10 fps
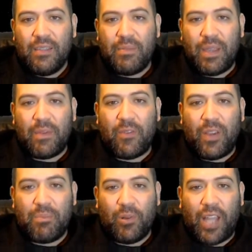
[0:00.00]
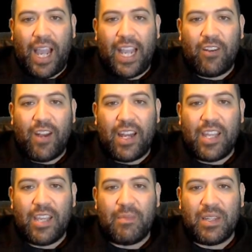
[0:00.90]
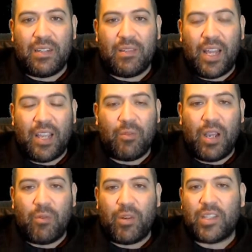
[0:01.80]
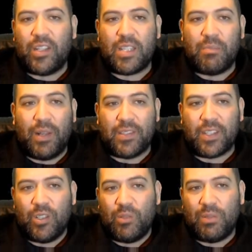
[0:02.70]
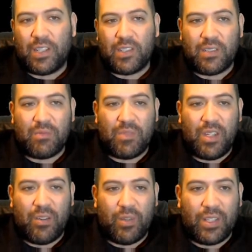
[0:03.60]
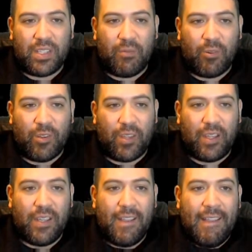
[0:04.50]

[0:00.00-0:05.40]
Maybe if I pulled higher at him, and I would have done this months ago, but it just didn't really seem worth it.